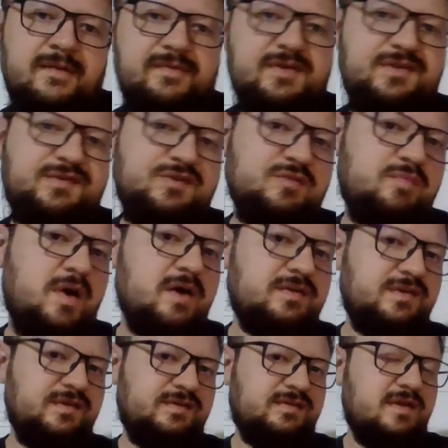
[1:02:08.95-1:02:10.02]
These two
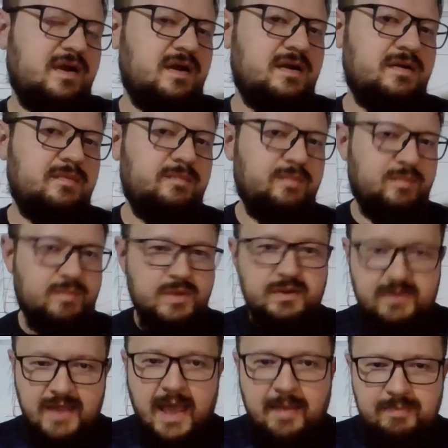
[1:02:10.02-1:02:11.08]
boxes are, it
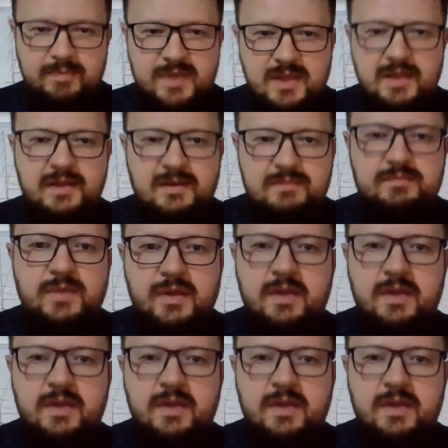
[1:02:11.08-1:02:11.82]
can be